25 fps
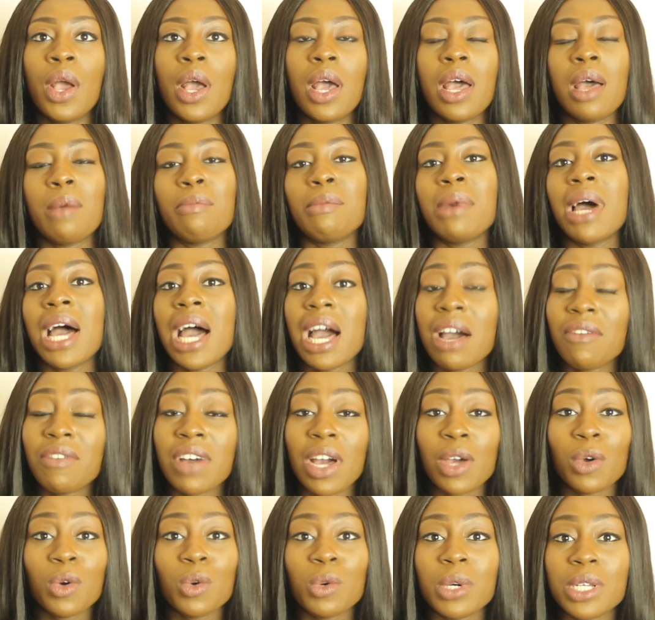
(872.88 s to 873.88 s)
Um, have
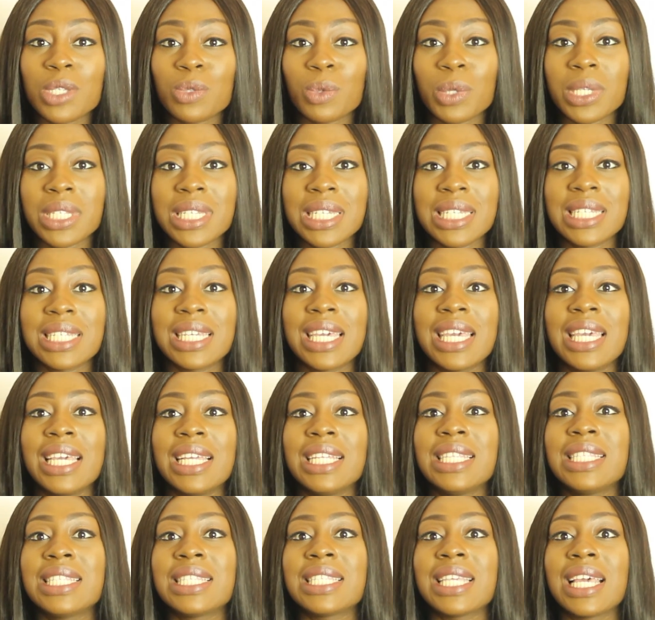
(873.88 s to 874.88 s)
I always wanted
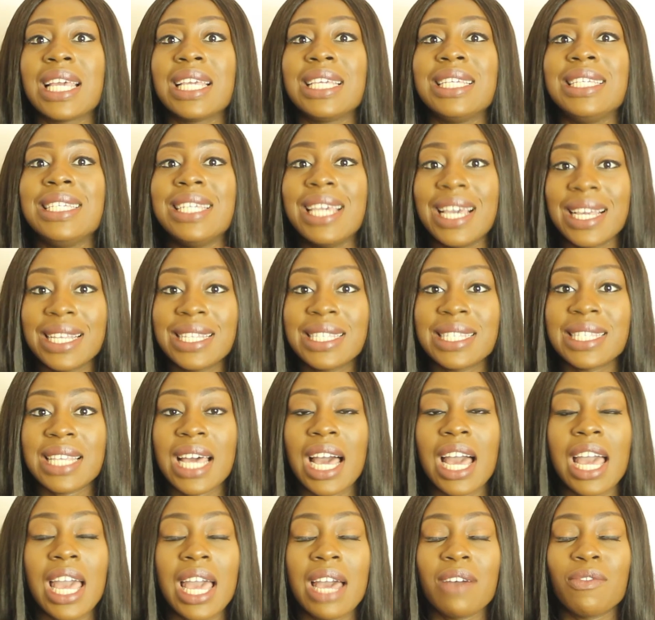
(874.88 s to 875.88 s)
kids? Yes,
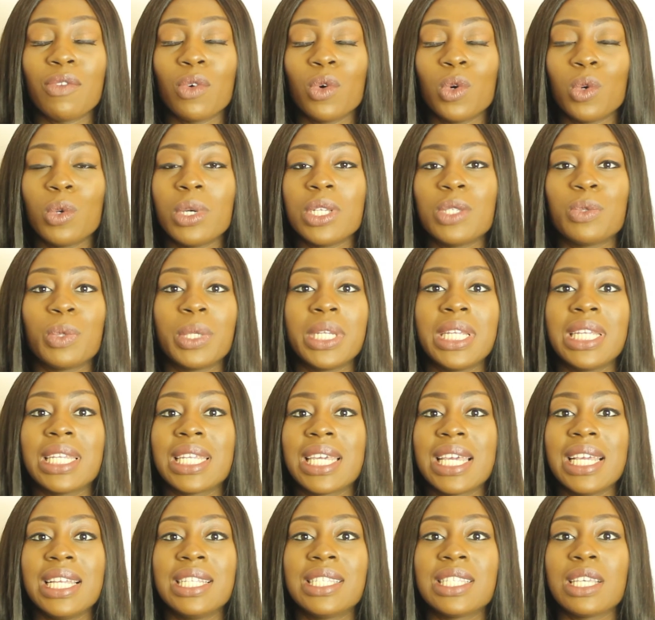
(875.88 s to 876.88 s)
I have always
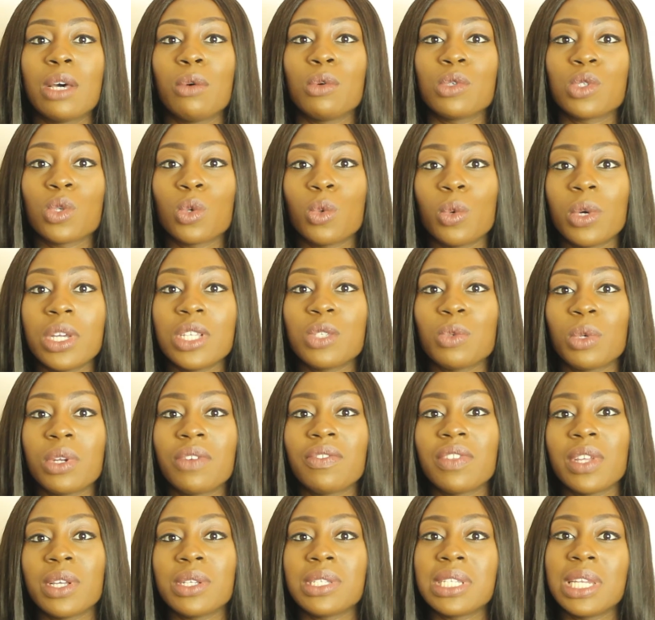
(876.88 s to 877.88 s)
wanted kids. I was always one
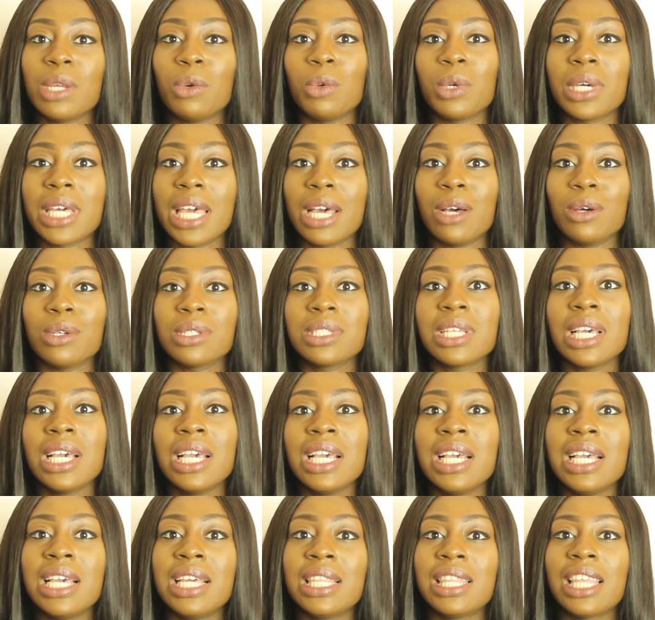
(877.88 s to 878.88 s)
of those little girls
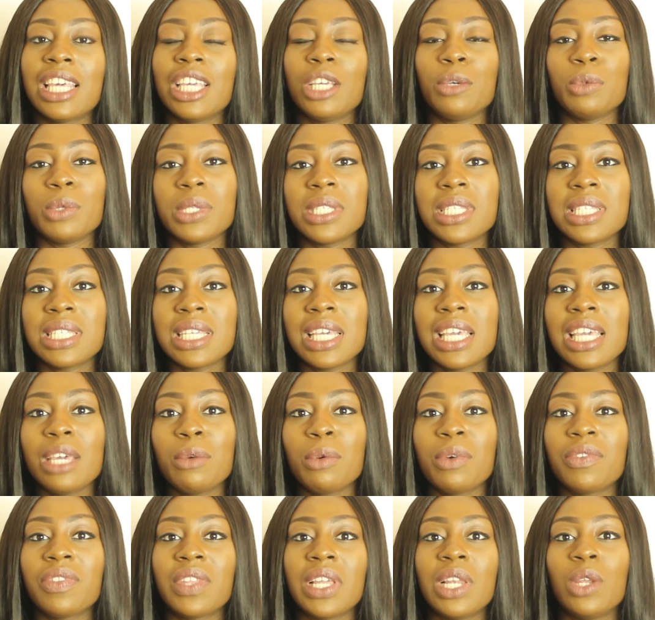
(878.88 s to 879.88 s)
that you would see
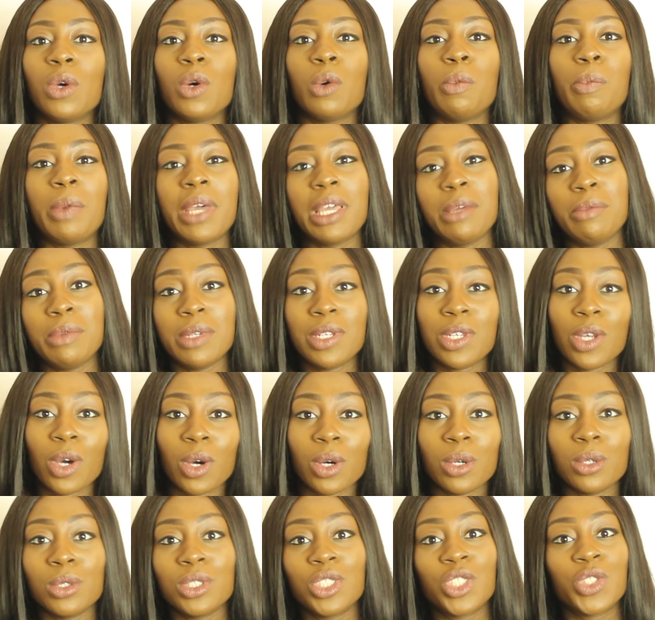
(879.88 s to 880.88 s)
with the little baby
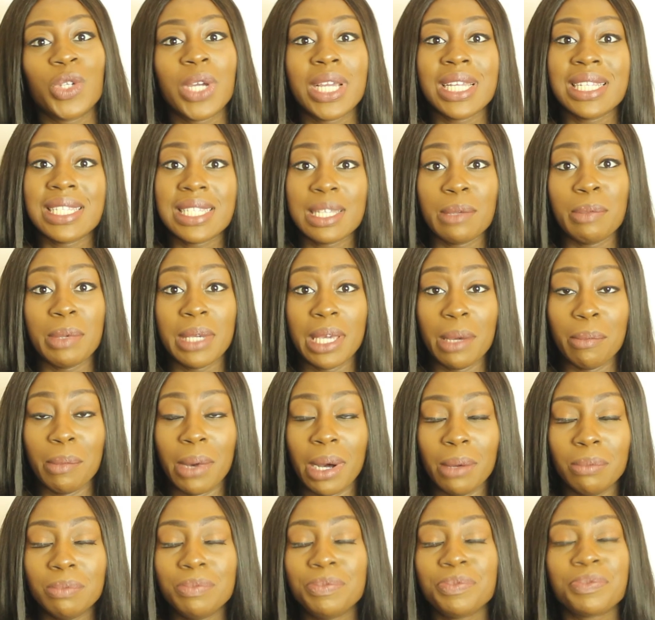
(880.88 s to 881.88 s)
dolls trying to be a
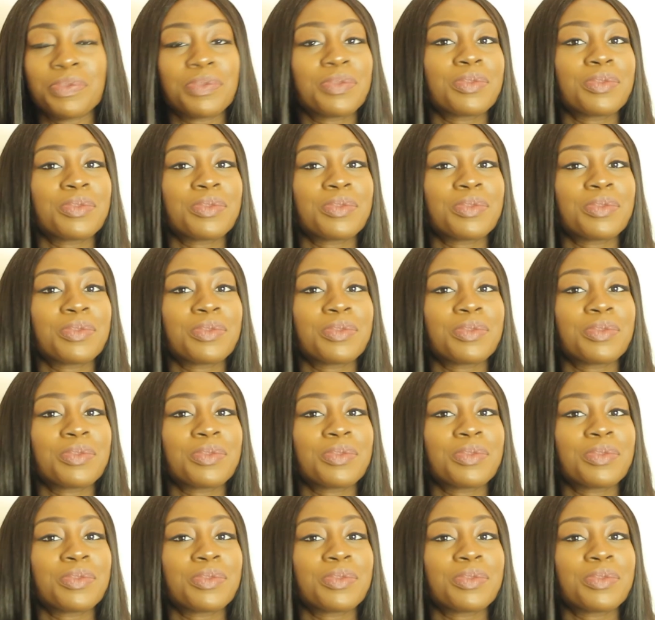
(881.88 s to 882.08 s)
mum.